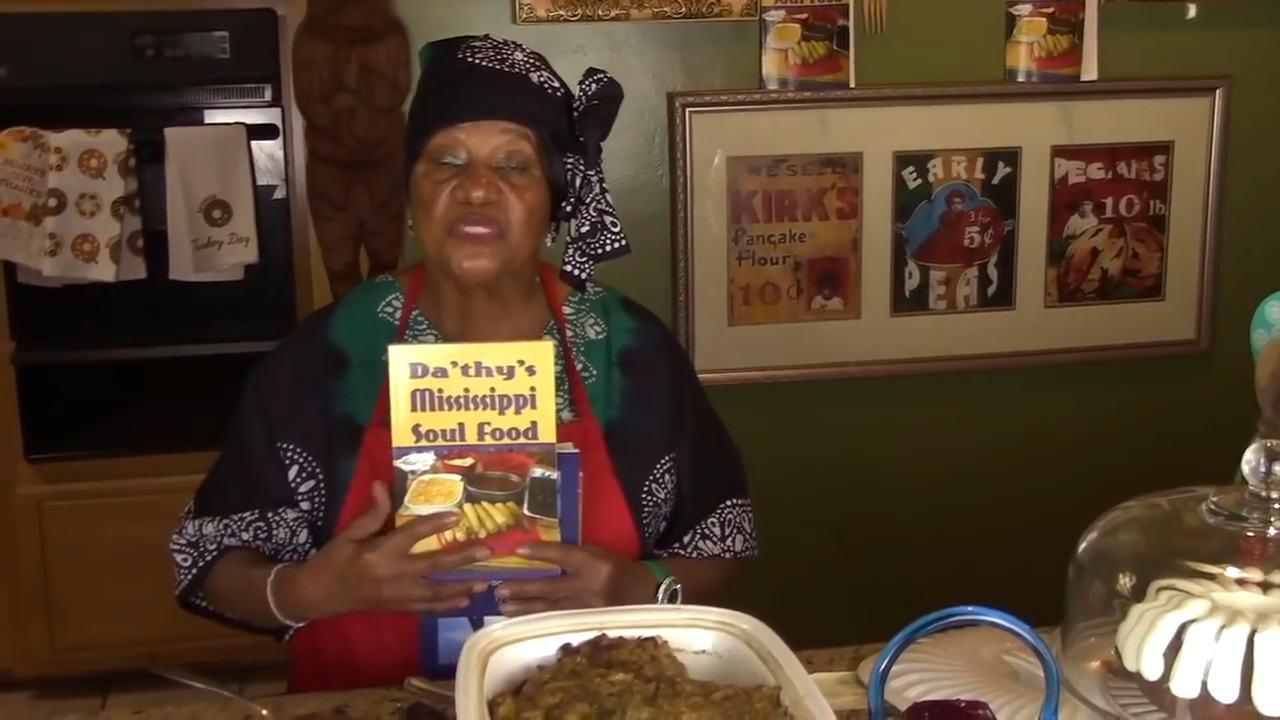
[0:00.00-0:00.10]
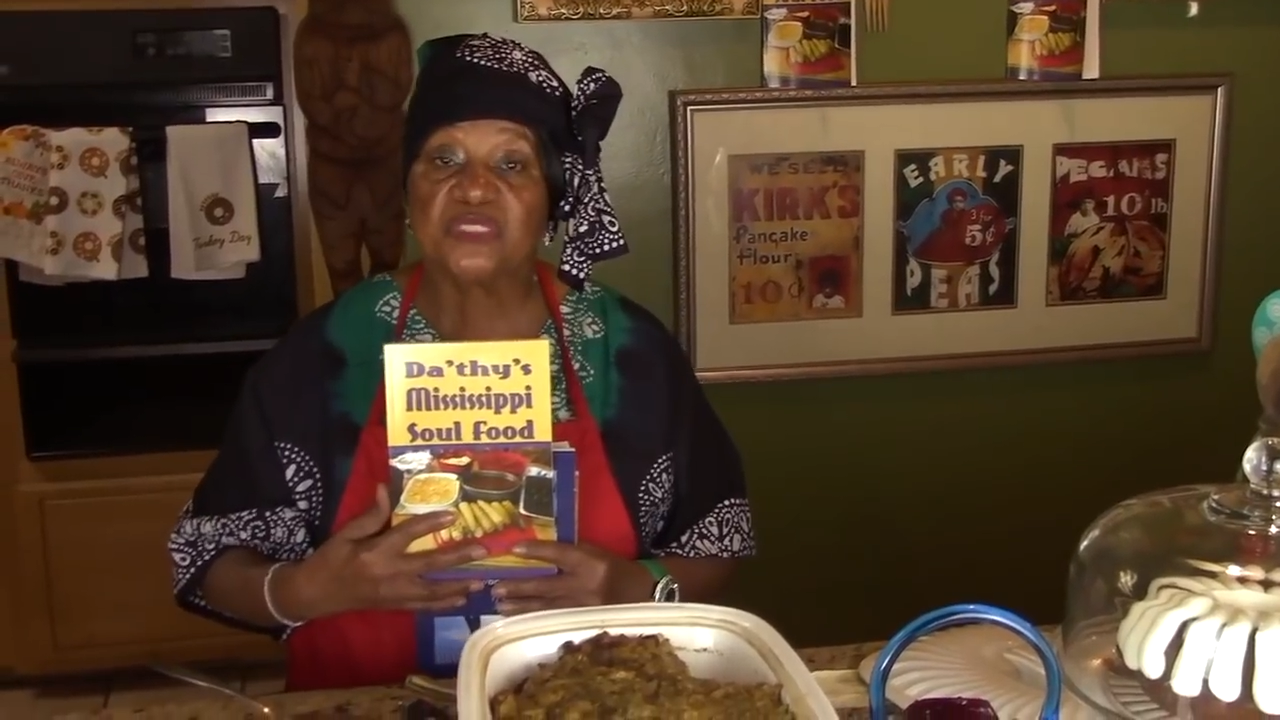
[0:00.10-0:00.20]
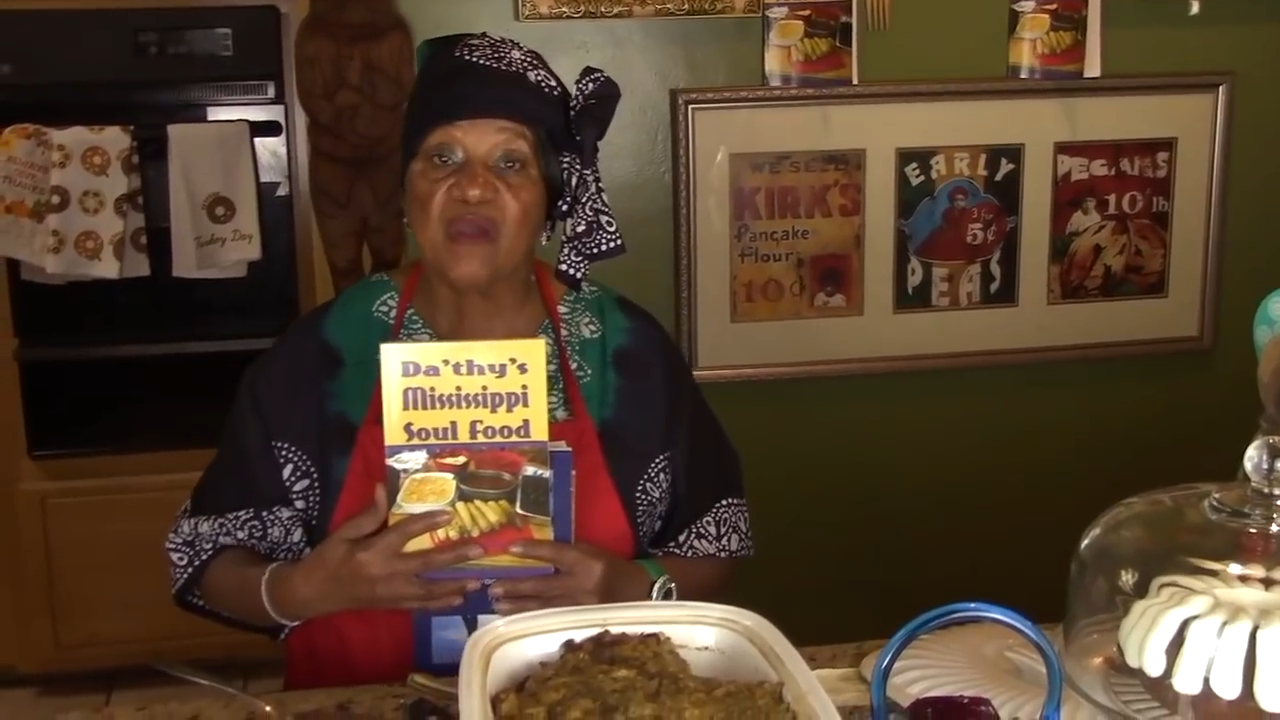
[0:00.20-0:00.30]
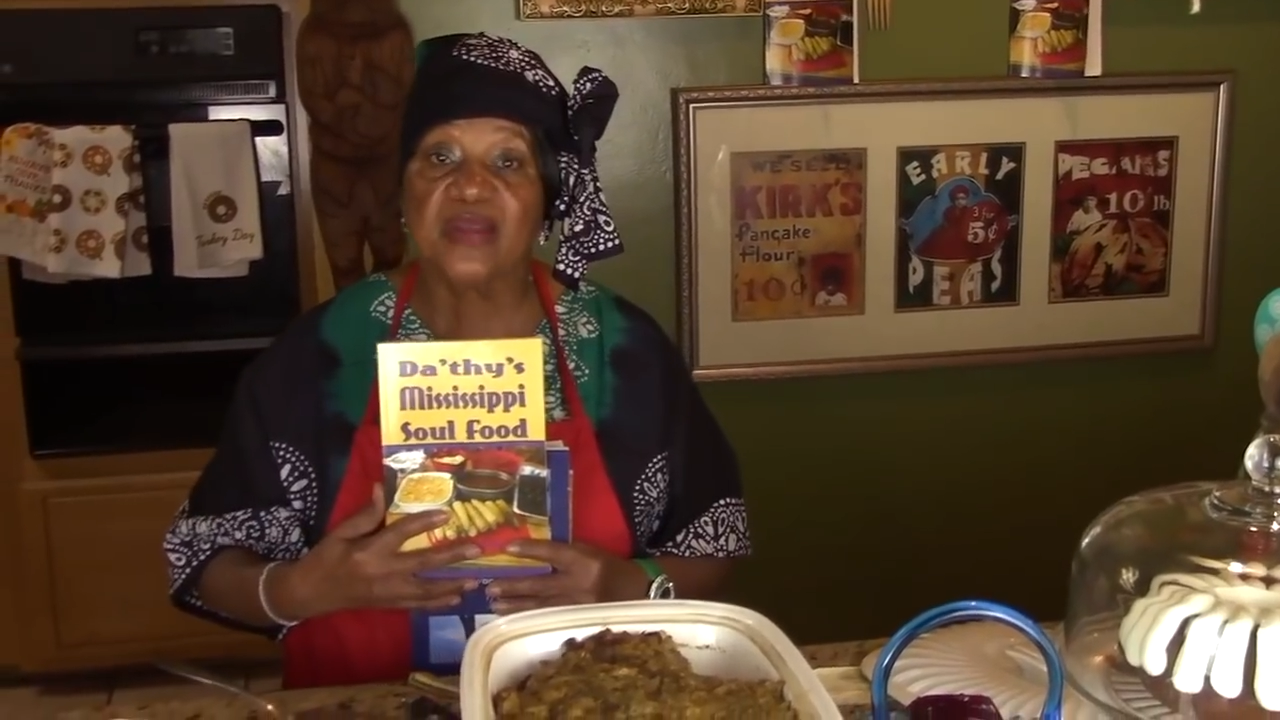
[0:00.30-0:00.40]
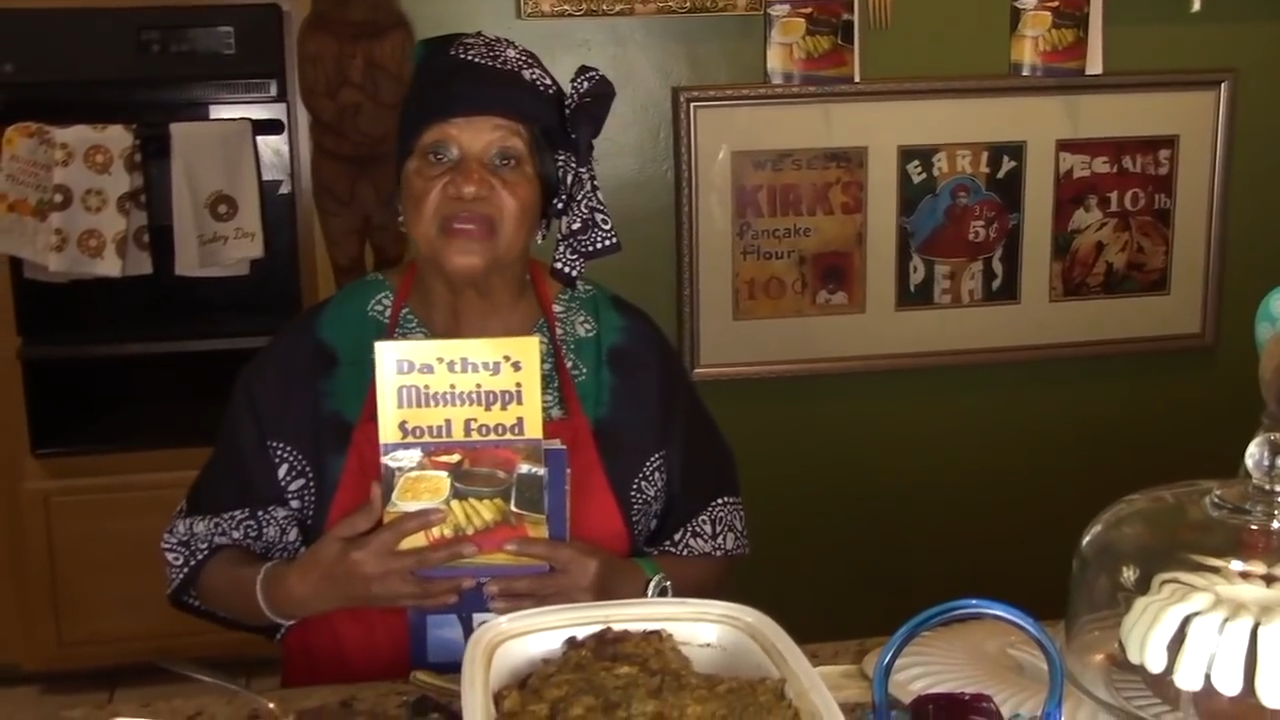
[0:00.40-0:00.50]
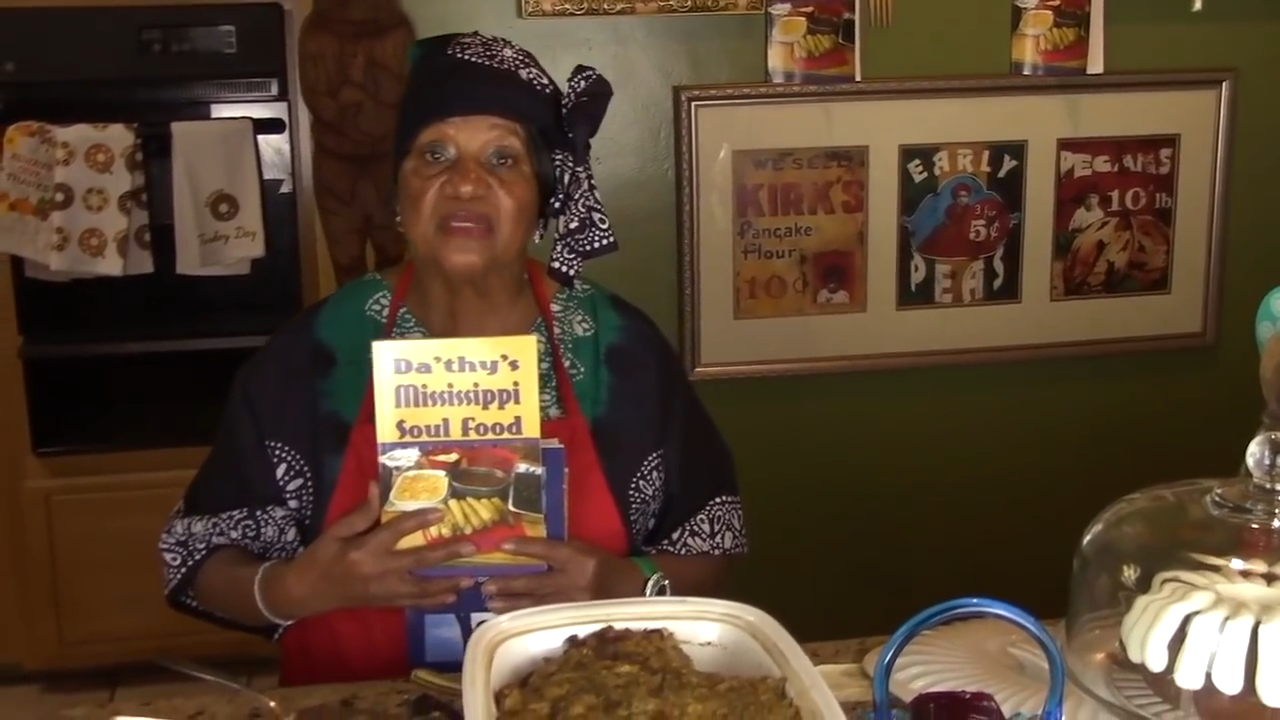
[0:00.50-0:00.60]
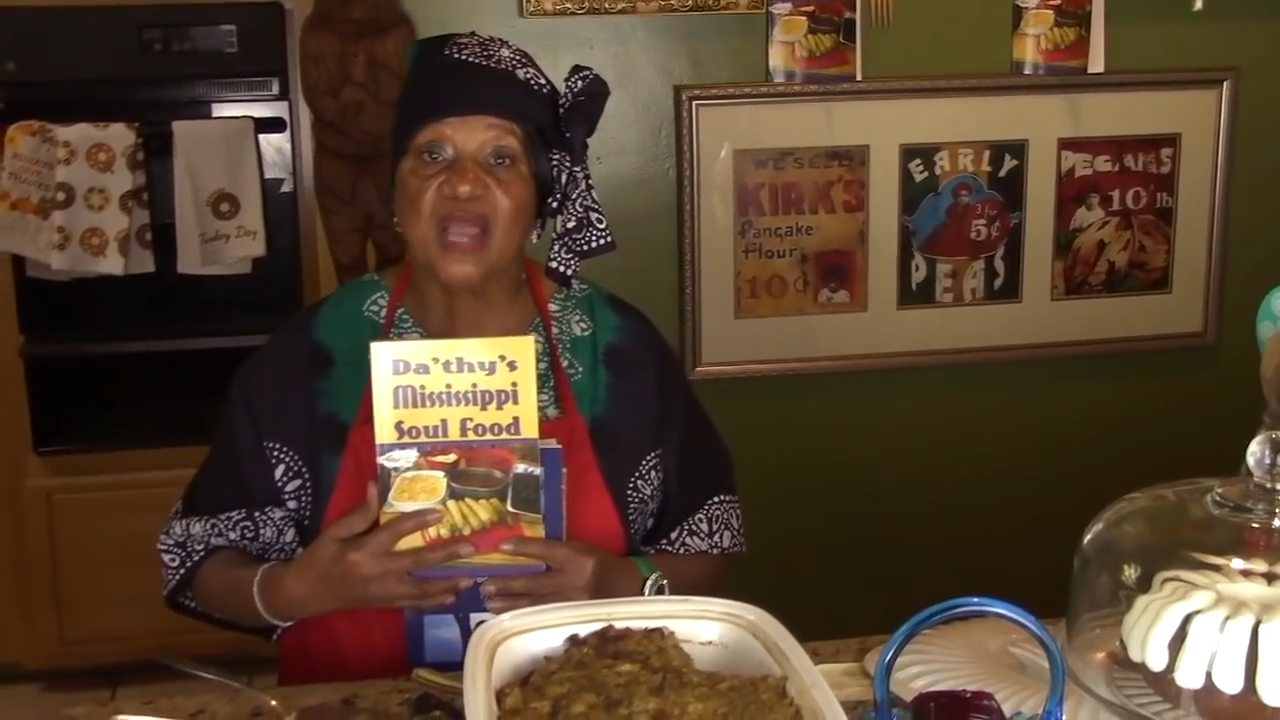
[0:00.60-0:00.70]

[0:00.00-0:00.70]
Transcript: starting